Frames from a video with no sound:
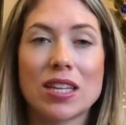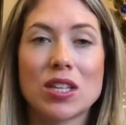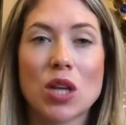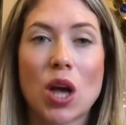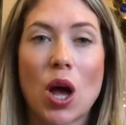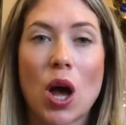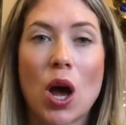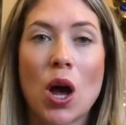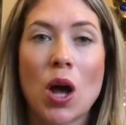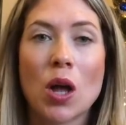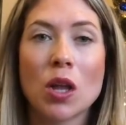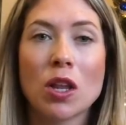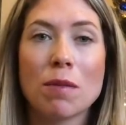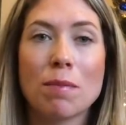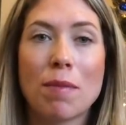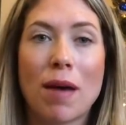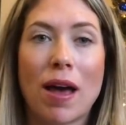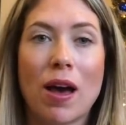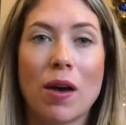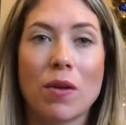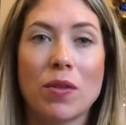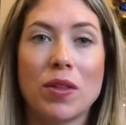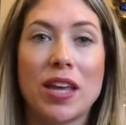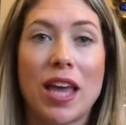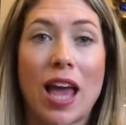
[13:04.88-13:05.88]
it's all
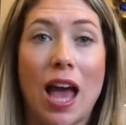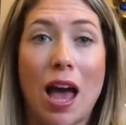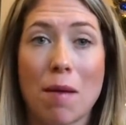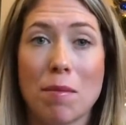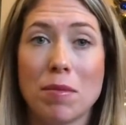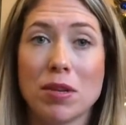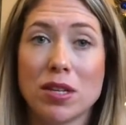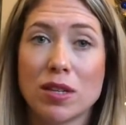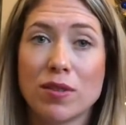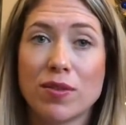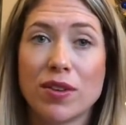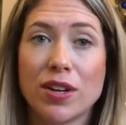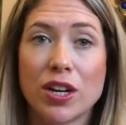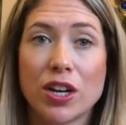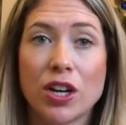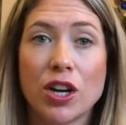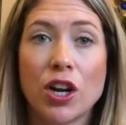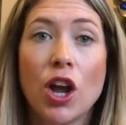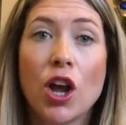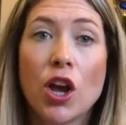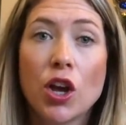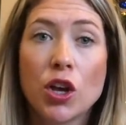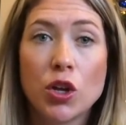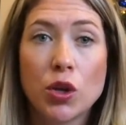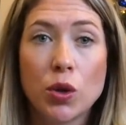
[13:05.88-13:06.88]
about the
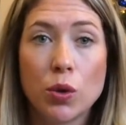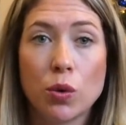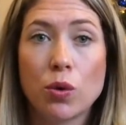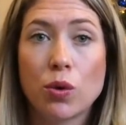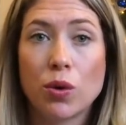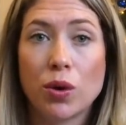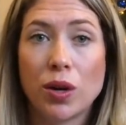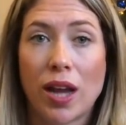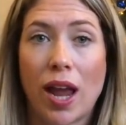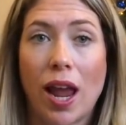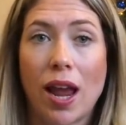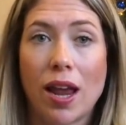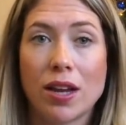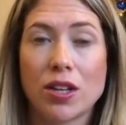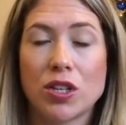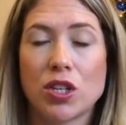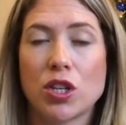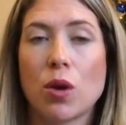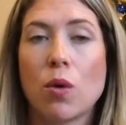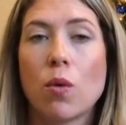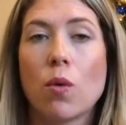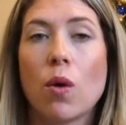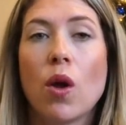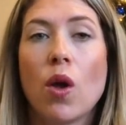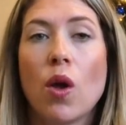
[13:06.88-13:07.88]
atmosphere you create.
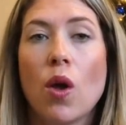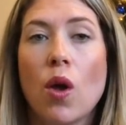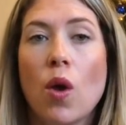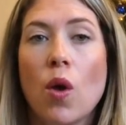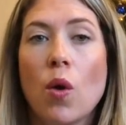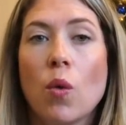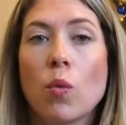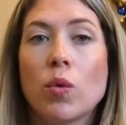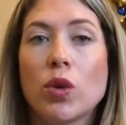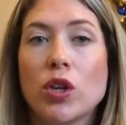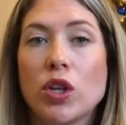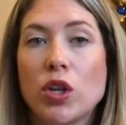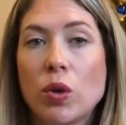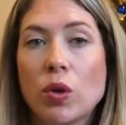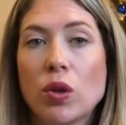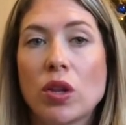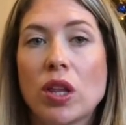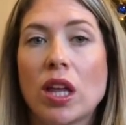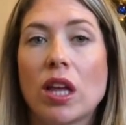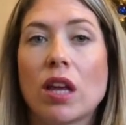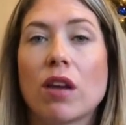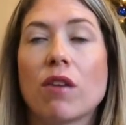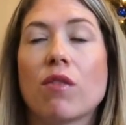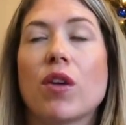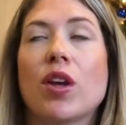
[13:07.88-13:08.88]
So when you
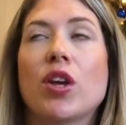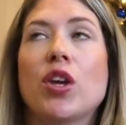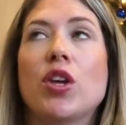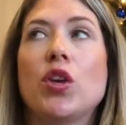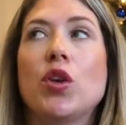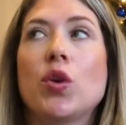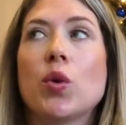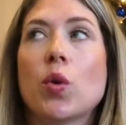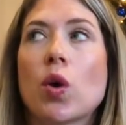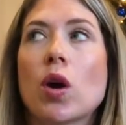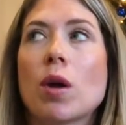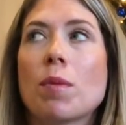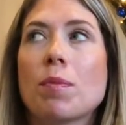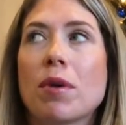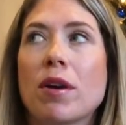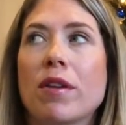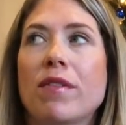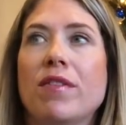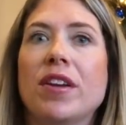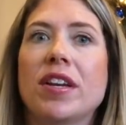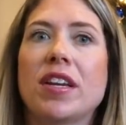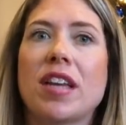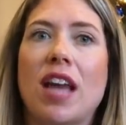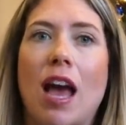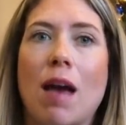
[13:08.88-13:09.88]
think of like your
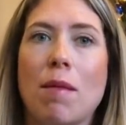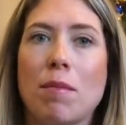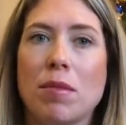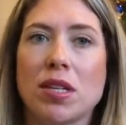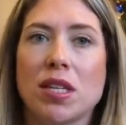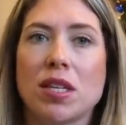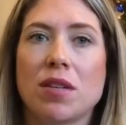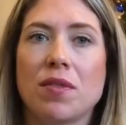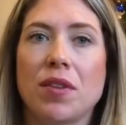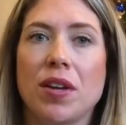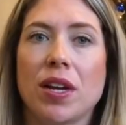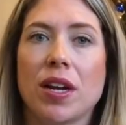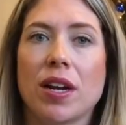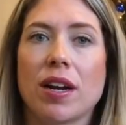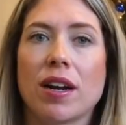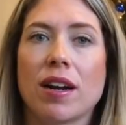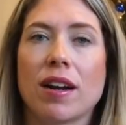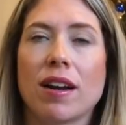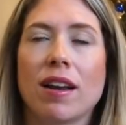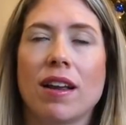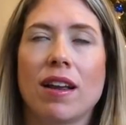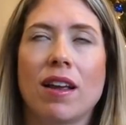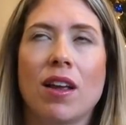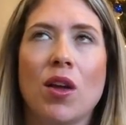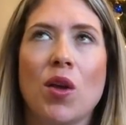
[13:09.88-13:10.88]
perfect
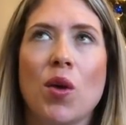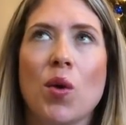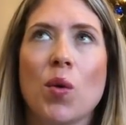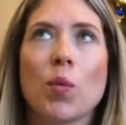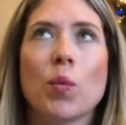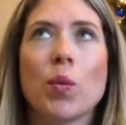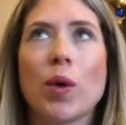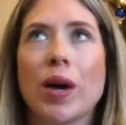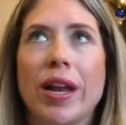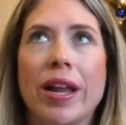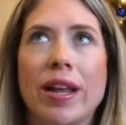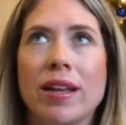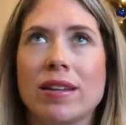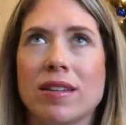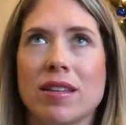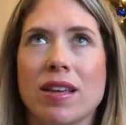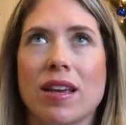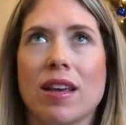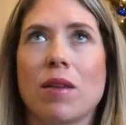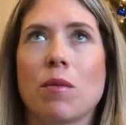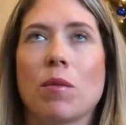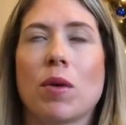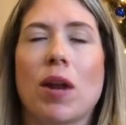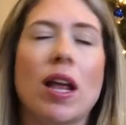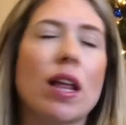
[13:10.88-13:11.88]
atmosphere, what is
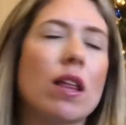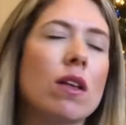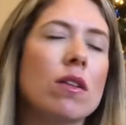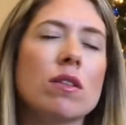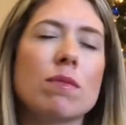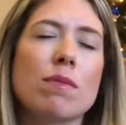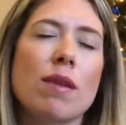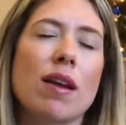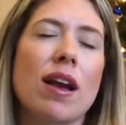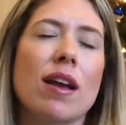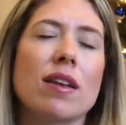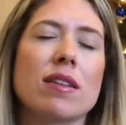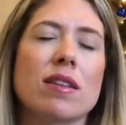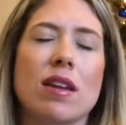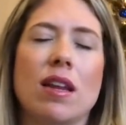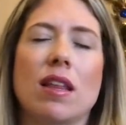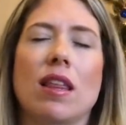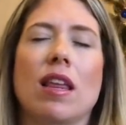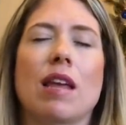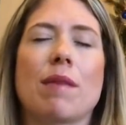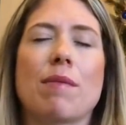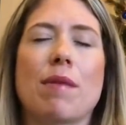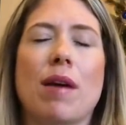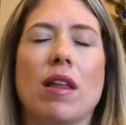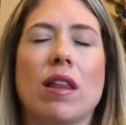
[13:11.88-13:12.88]
it? When I close my eyes and I
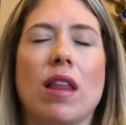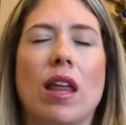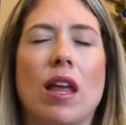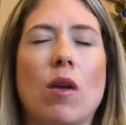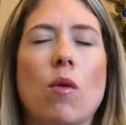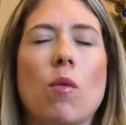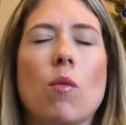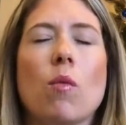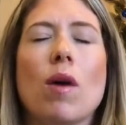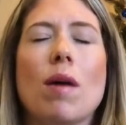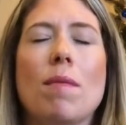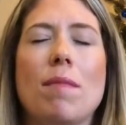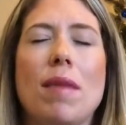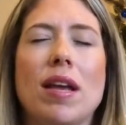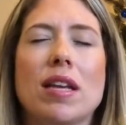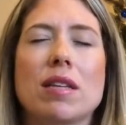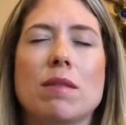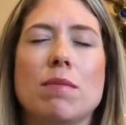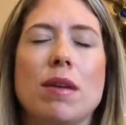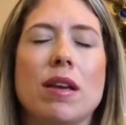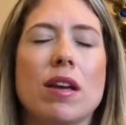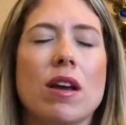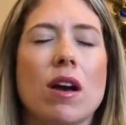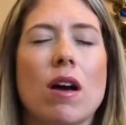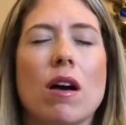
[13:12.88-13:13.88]
think about like what
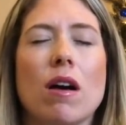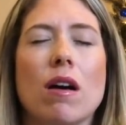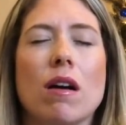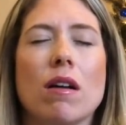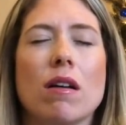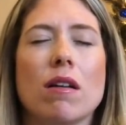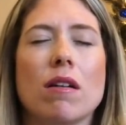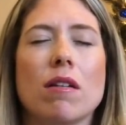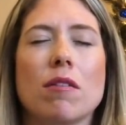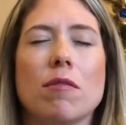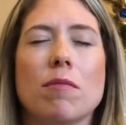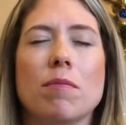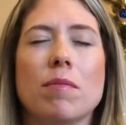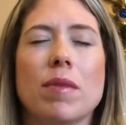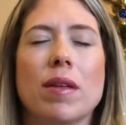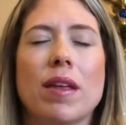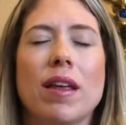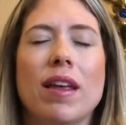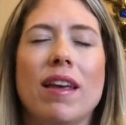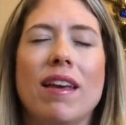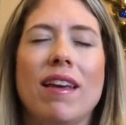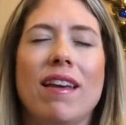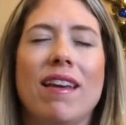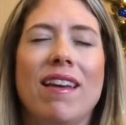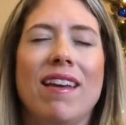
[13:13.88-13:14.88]
makes me calm
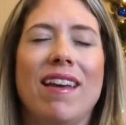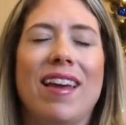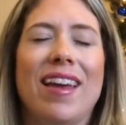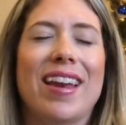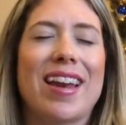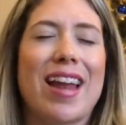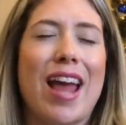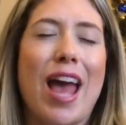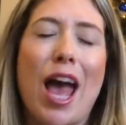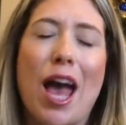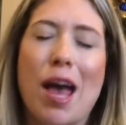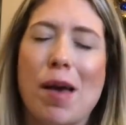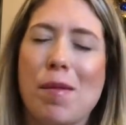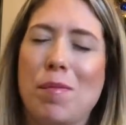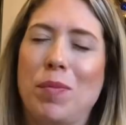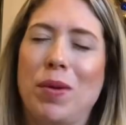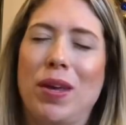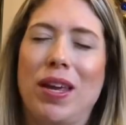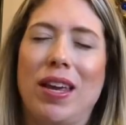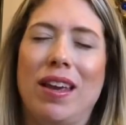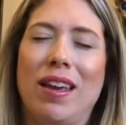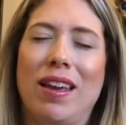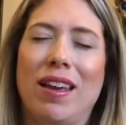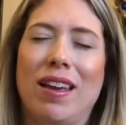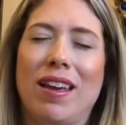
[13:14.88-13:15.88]
and
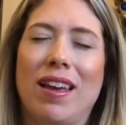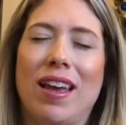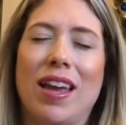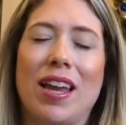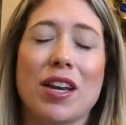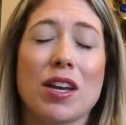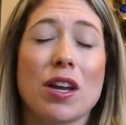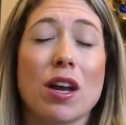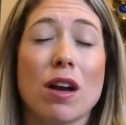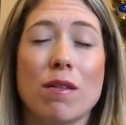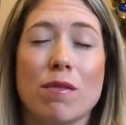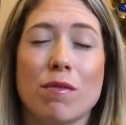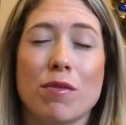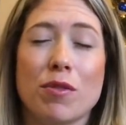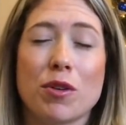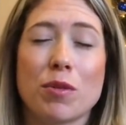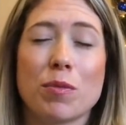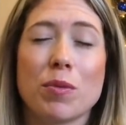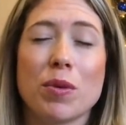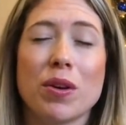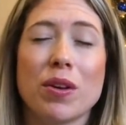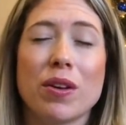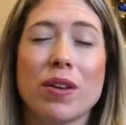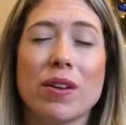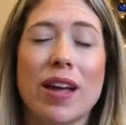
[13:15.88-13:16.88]
happy and
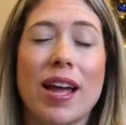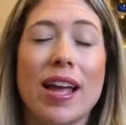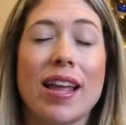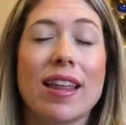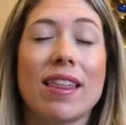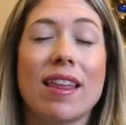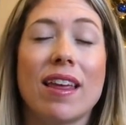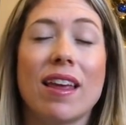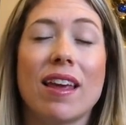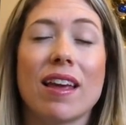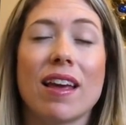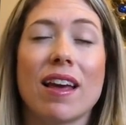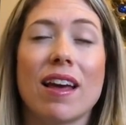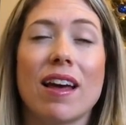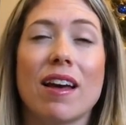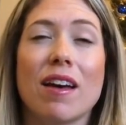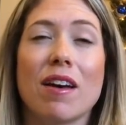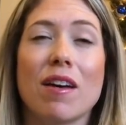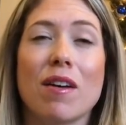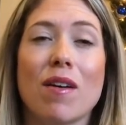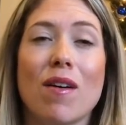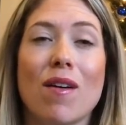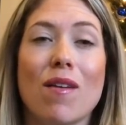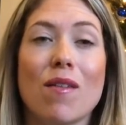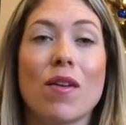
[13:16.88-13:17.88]
comfortable, I think
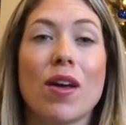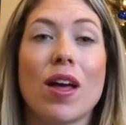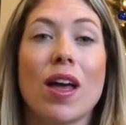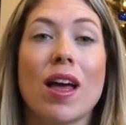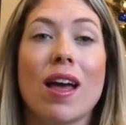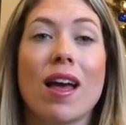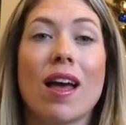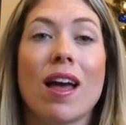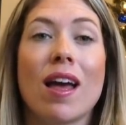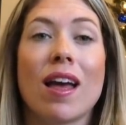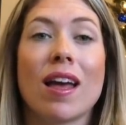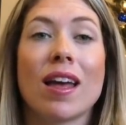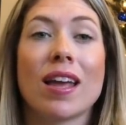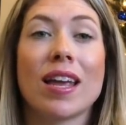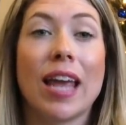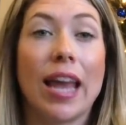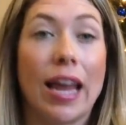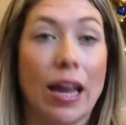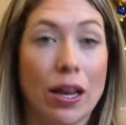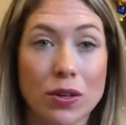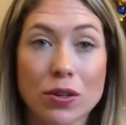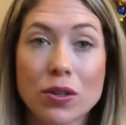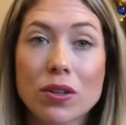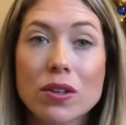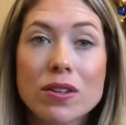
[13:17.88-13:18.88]
of
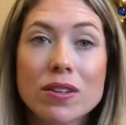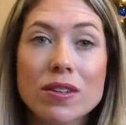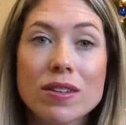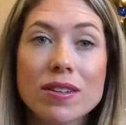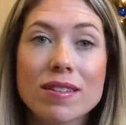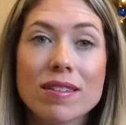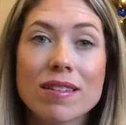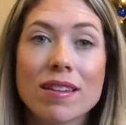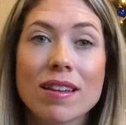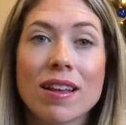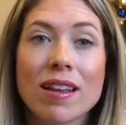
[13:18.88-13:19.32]
candles,